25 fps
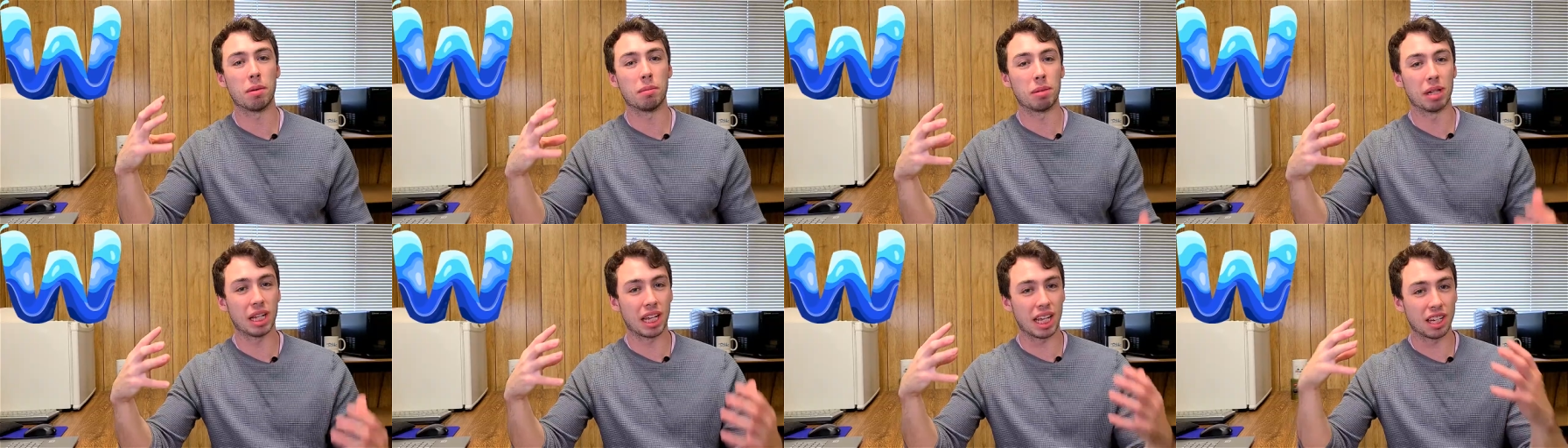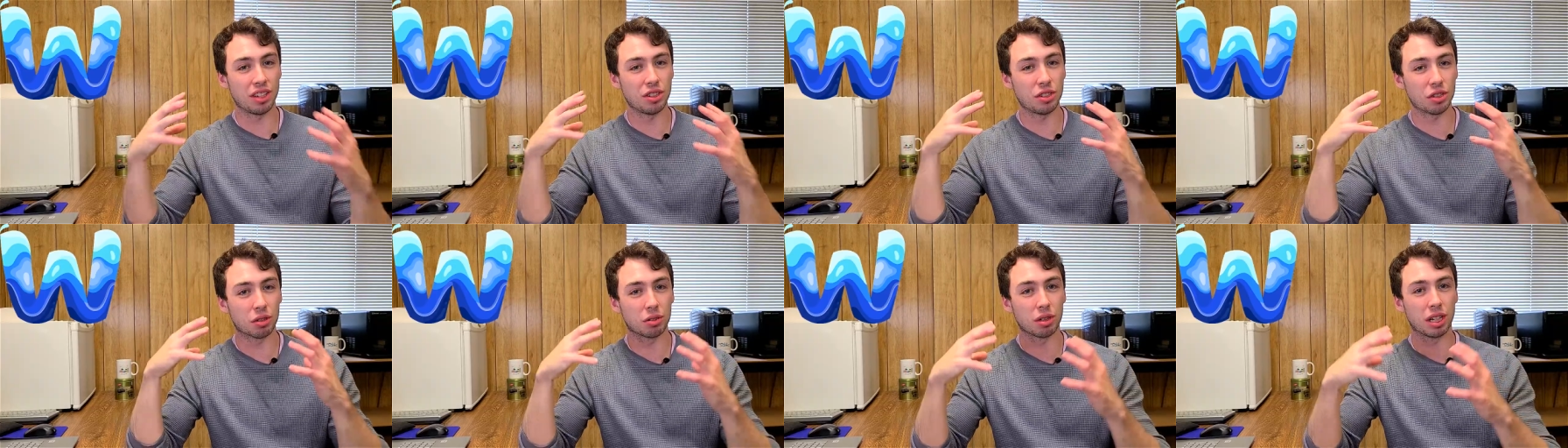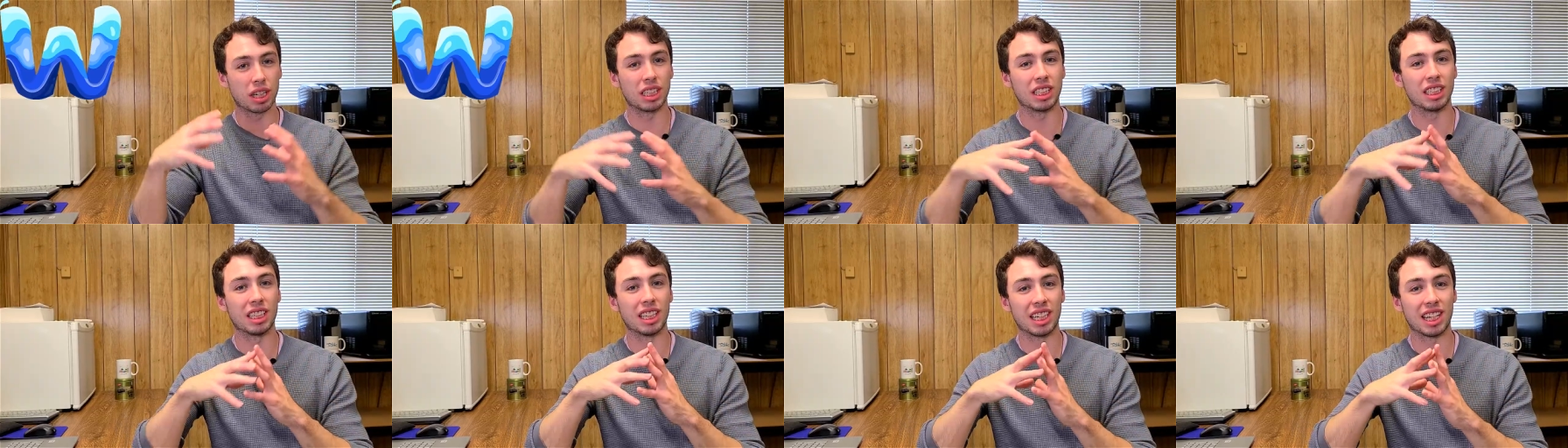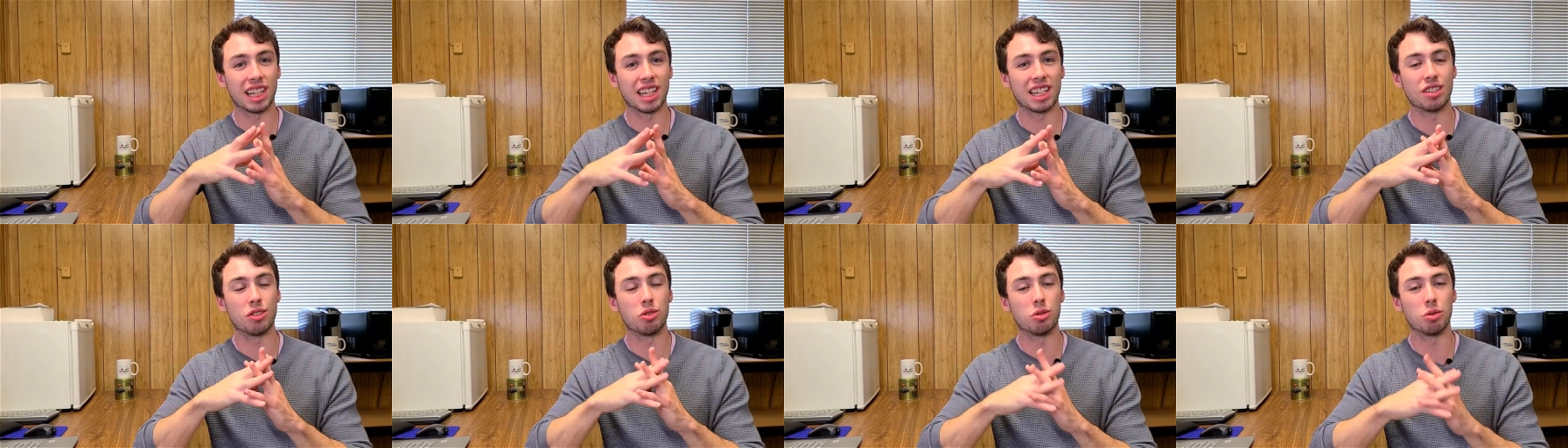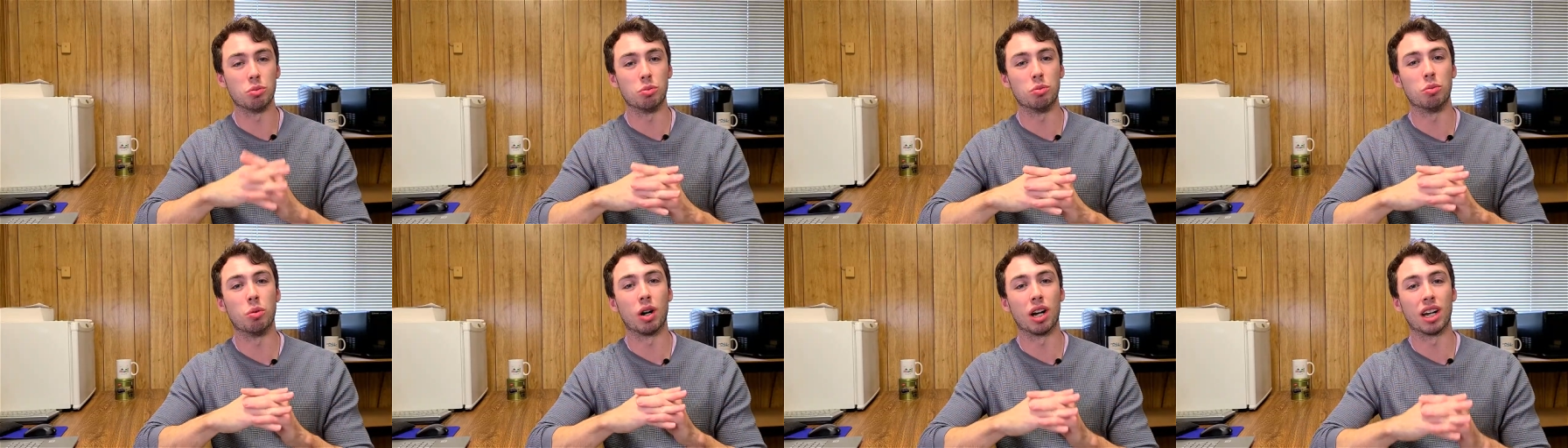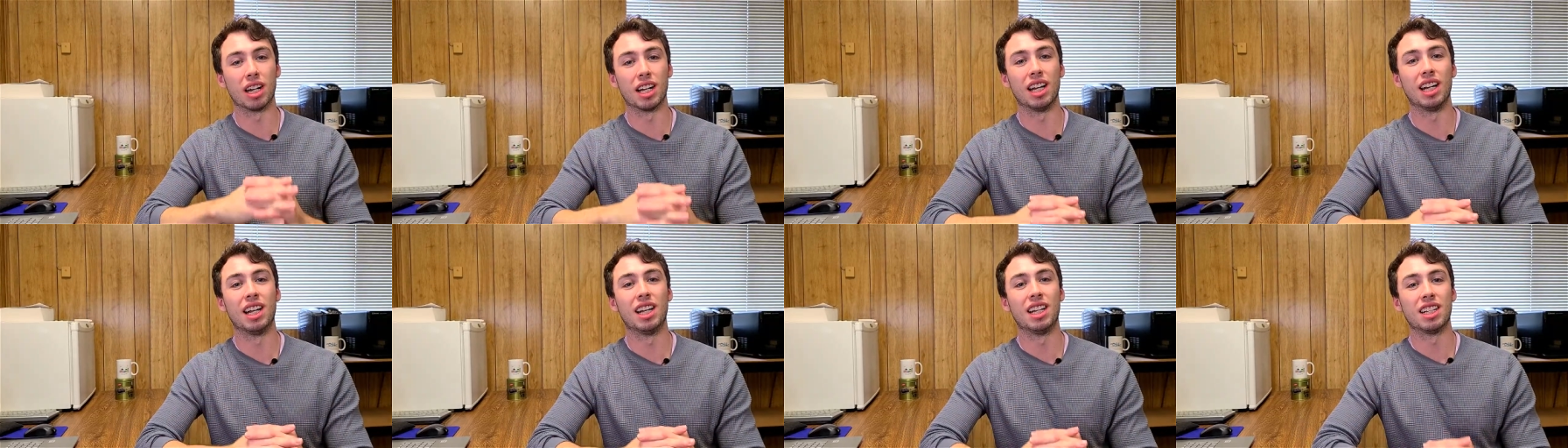but integrating it into
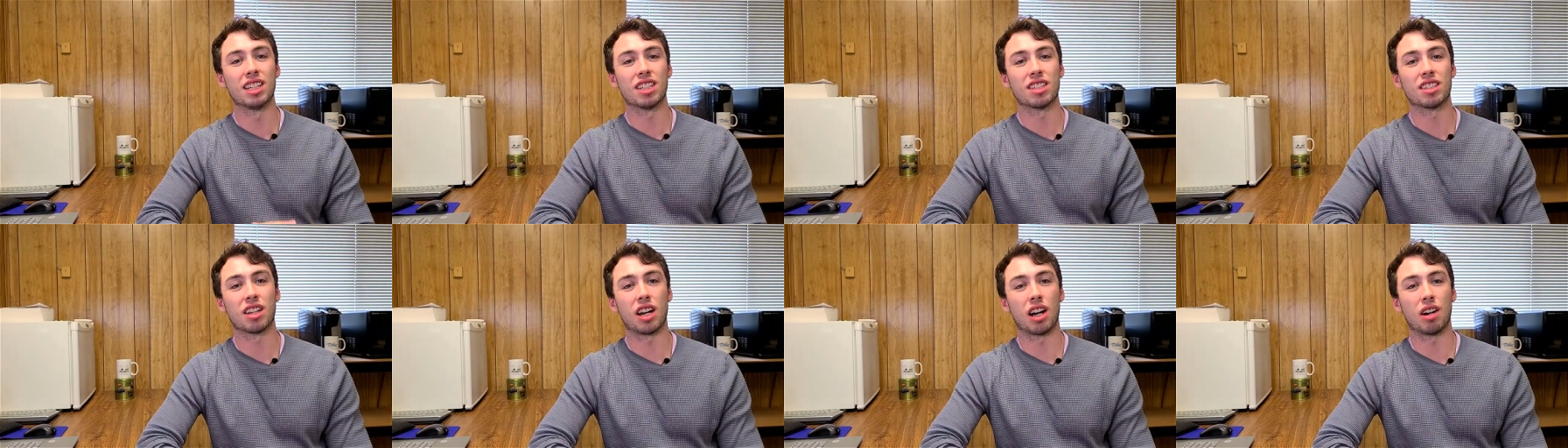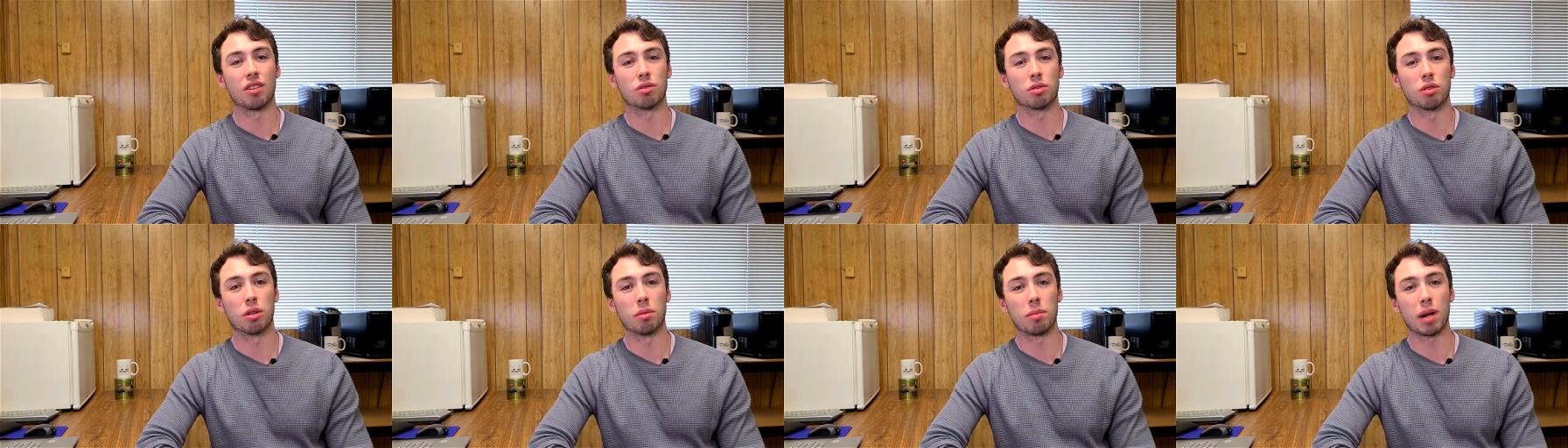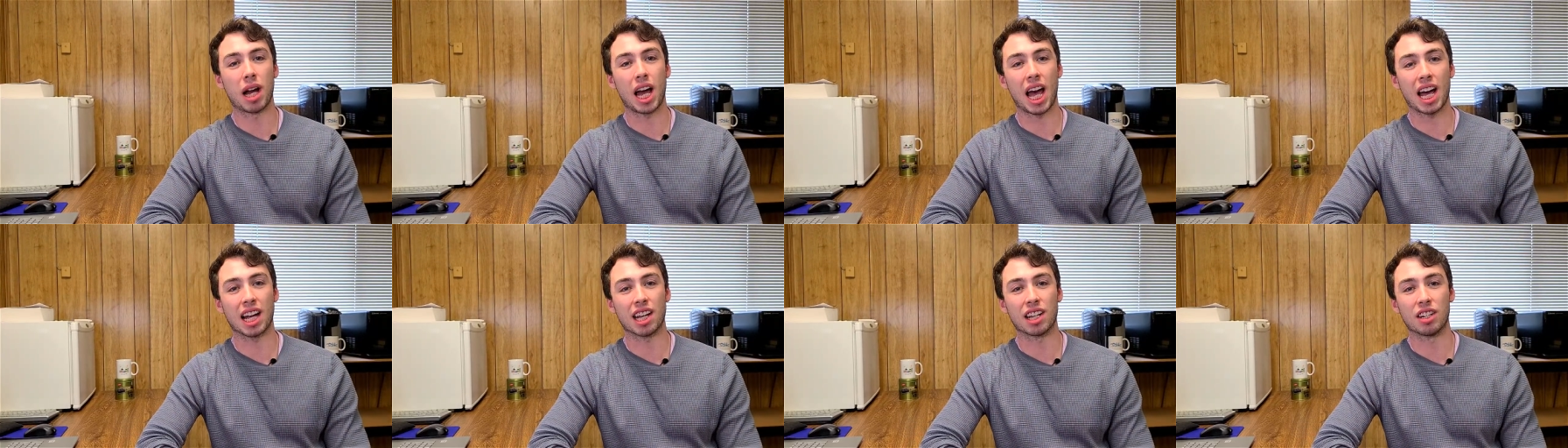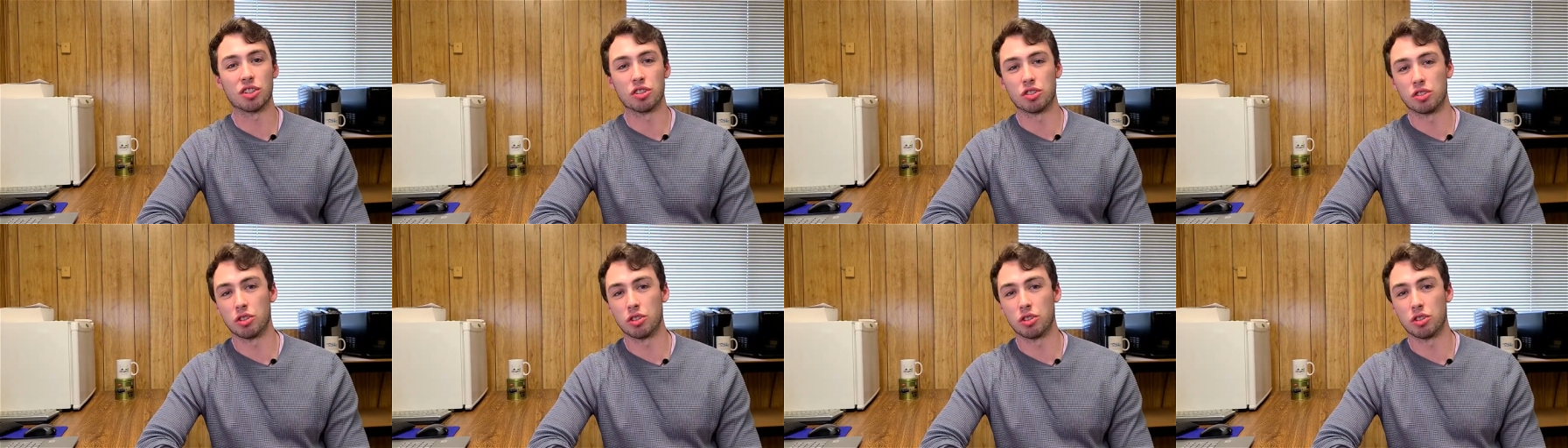one software package.